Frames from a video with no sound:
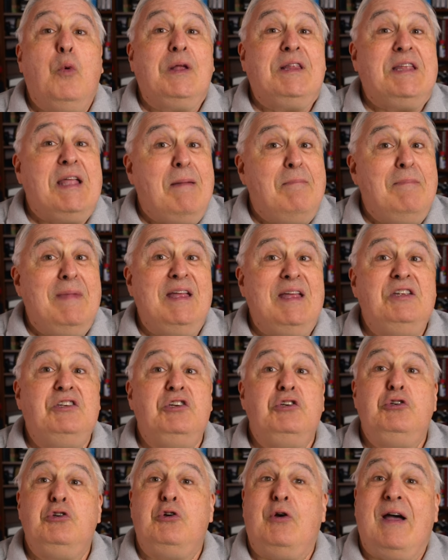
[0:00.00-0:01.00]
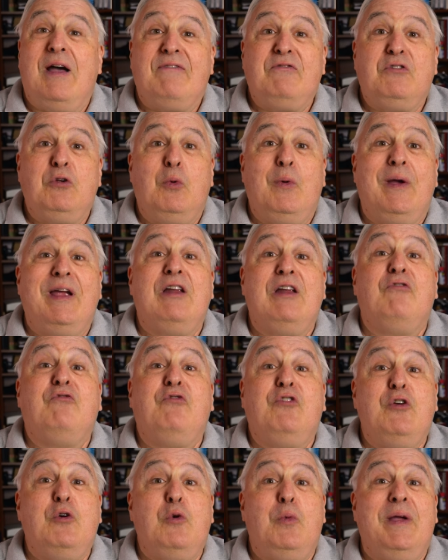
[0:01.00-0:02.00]
What that means is you'll have to wait a
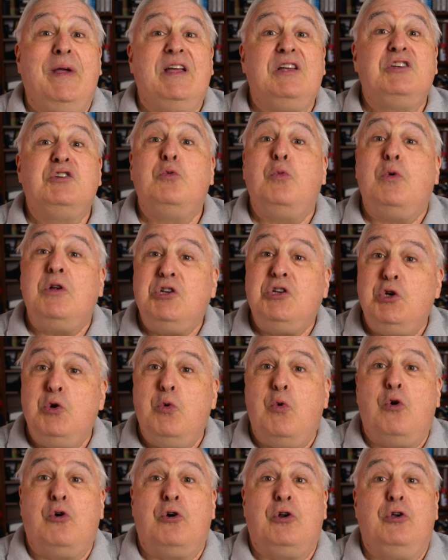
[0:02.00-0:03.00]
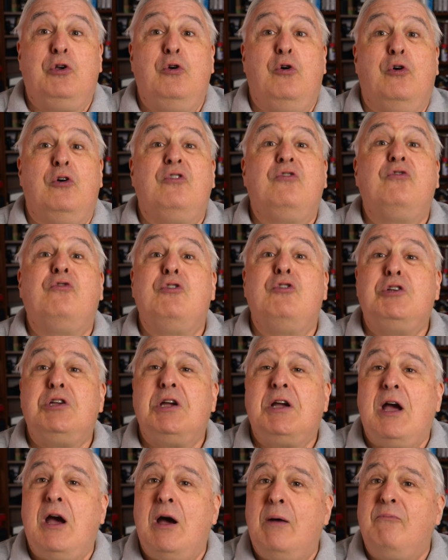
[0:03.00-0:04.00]
few weeks once you order yours for it to
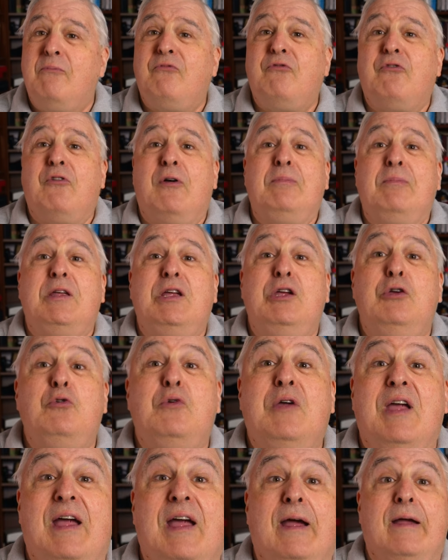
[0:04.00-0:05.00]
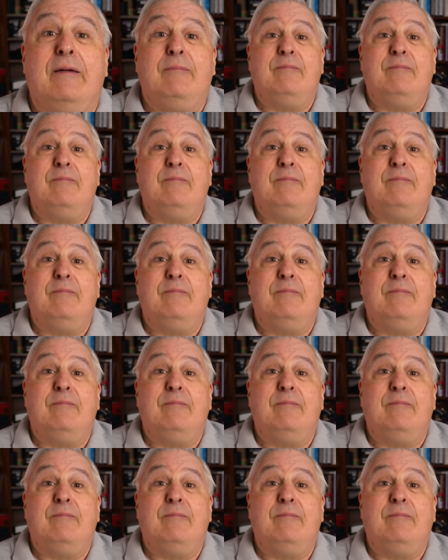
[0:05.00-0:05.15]
come from the UK.